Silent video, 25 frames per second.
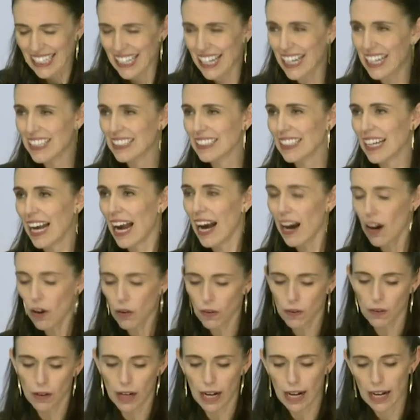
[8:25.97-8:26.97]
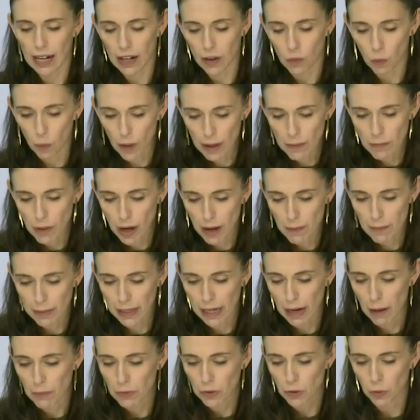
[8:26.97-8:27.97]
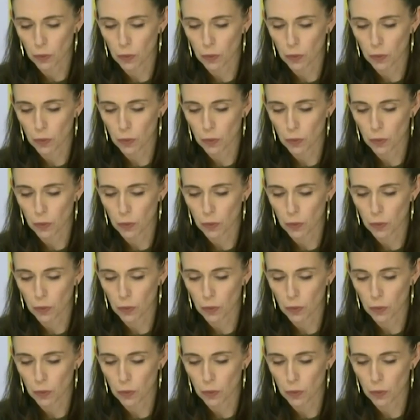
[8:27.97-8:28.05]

and how we might be able